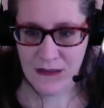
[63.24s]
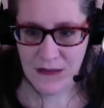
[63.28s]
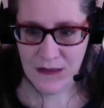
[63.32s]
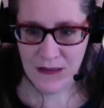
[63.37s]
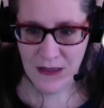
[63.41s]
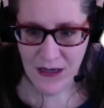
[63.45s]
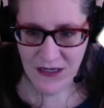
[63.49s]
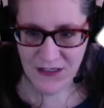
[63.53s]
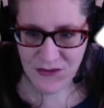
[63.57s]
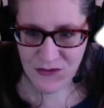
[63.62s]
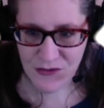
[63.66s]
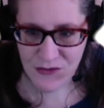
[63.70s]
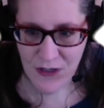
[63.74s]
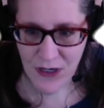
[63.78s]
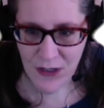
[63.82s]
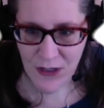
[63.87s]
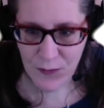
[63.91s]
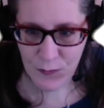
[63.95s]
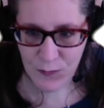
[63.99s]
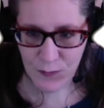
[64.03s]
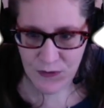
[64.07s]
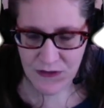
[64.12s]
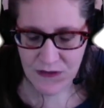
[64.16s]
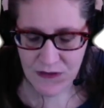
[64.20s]
I try
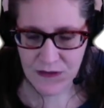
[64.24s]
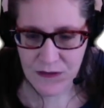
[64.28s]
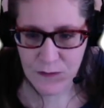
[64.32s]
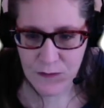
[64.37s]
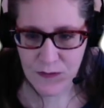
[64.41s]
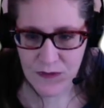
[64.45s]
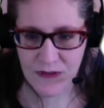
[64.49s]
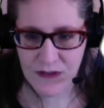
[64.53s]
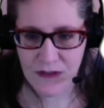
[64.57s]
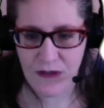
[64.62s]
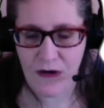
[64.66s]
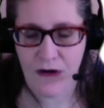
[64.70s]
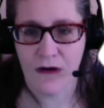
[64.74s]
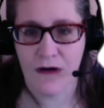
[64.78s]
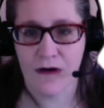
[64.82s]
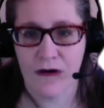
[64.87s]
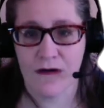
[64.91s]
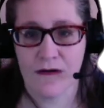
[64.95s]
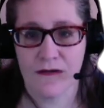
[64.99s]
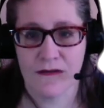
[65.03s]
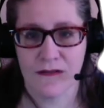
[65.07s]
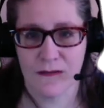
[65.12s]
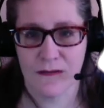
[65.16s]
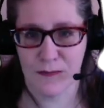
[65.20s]
really, really
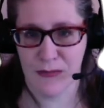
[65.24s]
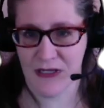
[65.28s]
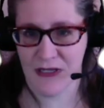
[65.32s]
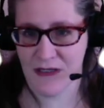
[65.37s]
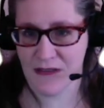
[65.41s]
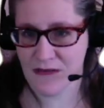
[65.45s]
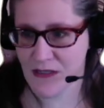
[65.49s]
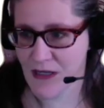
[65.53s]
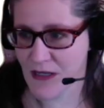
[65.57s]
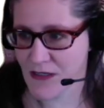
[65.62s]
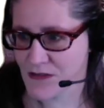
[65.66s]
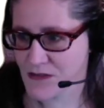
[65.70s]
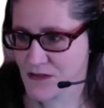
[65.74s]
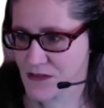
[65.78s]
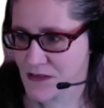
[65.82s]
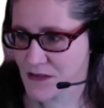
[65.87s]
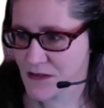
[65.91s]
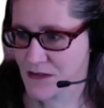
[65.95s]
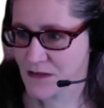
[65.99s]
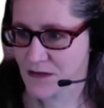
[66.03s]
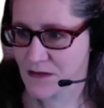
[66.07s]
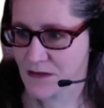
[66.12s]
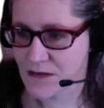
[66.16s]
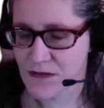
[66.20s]
hard to pay
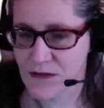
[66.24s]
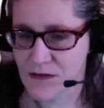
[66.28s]
attention